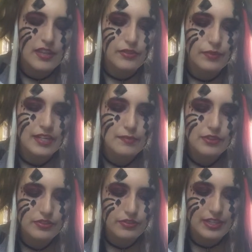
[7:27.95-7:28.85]
The
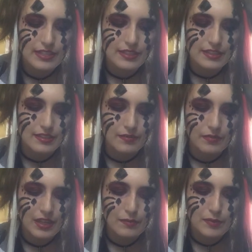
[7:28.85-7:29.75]
respiratory
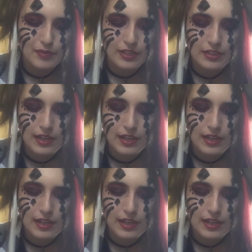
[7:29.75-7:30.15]
system keeps blood